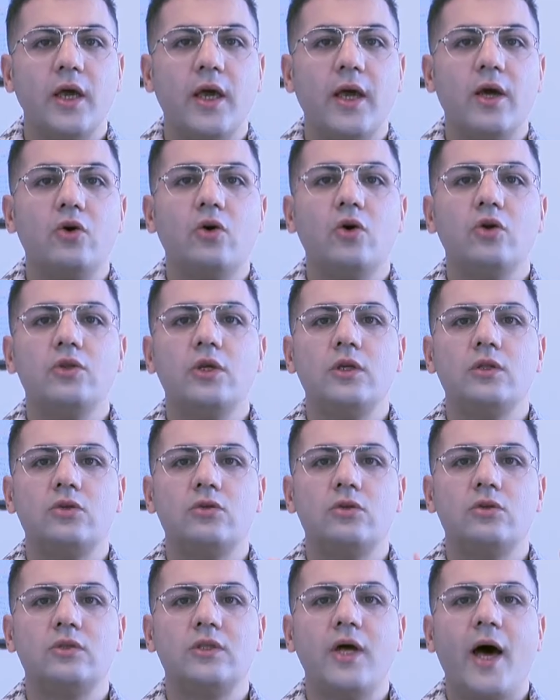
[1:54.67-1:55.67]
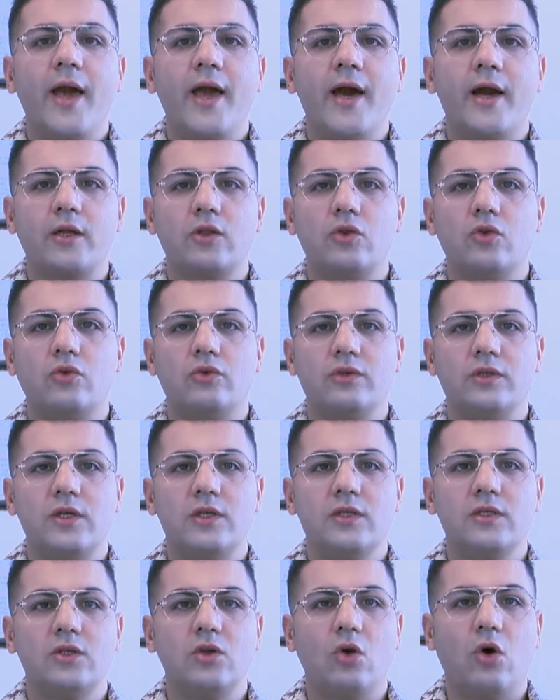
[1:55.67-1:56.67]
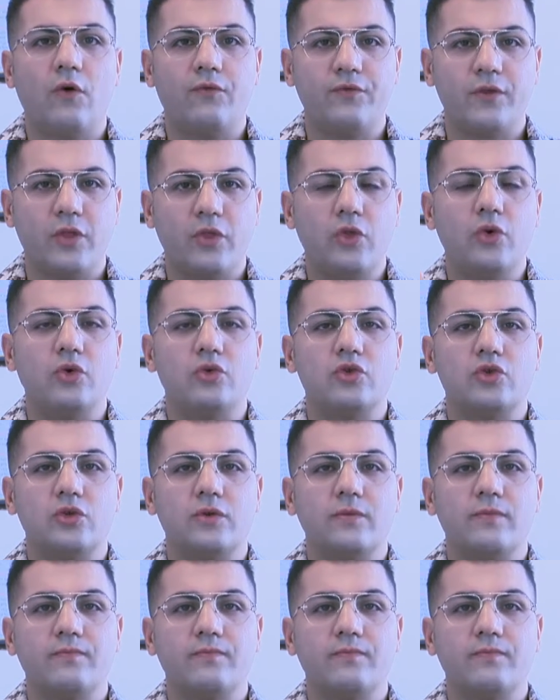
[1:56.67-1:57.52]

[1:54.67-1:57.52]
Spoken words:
according to the diagnosis of the tooth.